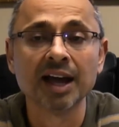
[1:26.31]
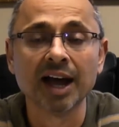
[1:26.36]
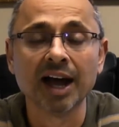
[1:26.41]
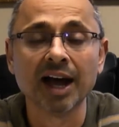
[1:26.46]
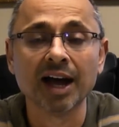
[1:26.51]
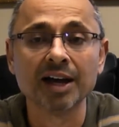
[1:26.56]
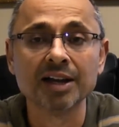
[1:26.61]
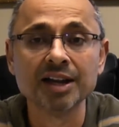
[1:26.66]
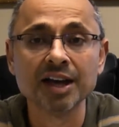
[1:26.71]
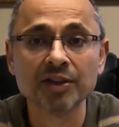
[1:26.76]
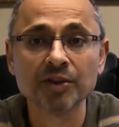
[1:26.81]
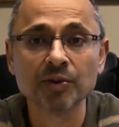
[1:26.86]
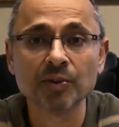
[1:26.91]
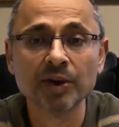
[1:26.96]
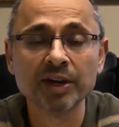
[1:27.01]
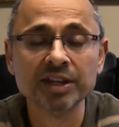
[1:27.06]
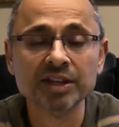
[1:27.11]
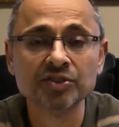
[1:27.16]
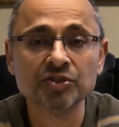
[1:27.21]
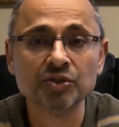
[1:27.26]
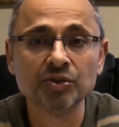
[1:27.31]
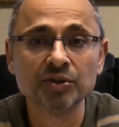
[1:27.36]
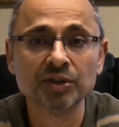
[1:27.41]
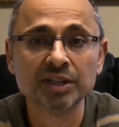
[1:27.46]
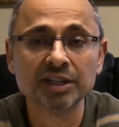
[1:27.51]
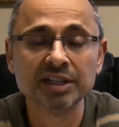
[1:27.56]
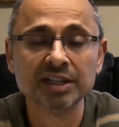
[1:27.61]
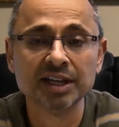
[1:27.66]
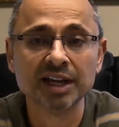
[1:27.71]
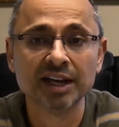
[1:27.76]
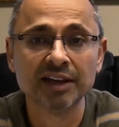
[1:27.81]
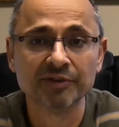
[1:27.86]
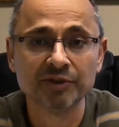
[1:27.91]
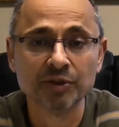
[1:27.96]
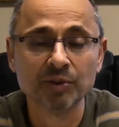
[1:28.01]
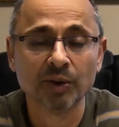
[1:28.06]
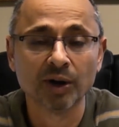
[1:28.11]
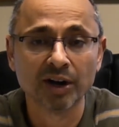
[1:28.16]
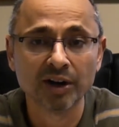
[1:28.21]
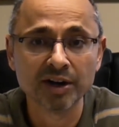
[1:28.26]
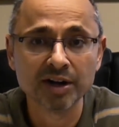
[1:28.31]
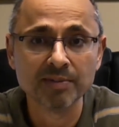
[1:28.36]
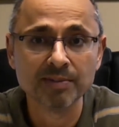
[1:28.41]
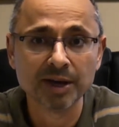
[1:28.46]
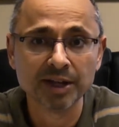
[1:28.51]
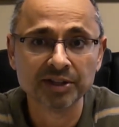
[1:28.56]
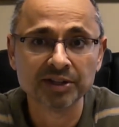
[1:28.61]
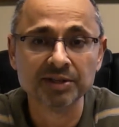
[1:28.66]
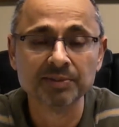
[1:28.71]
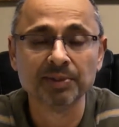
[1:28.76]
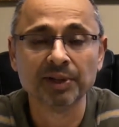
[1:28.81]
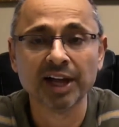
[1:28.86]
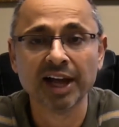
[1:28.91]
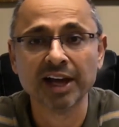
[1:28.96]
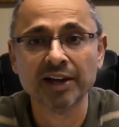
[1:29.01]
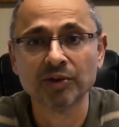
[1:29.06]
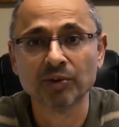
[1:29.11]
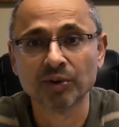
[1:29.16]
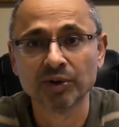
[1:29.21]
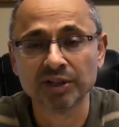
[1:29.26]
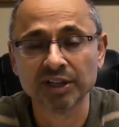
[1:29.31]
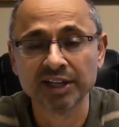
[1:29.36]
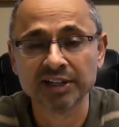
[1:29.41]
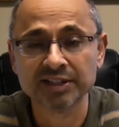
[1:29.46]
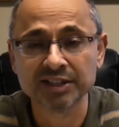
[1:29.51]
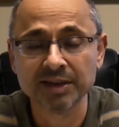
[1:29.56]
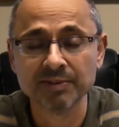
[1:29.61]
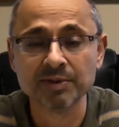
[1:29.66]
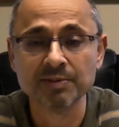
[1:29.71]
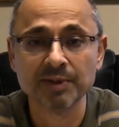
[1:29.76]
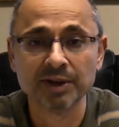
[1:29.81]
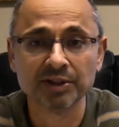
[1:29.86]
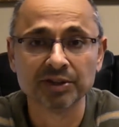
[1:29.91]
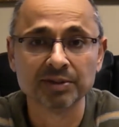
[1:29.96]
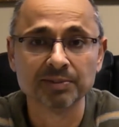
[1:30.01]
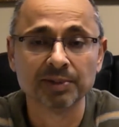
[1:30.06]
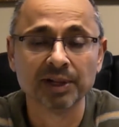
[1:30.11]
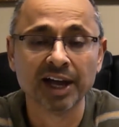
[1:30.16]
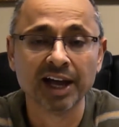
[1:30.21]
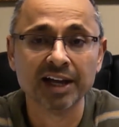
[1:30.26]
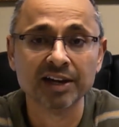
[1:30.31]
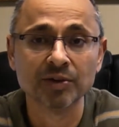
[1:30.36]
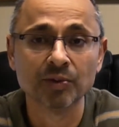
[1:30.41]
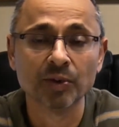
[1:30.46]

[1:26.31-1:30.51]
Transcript: Uh, another way that you can, uh, if you are on a monthly plan or like semi-monthly plan,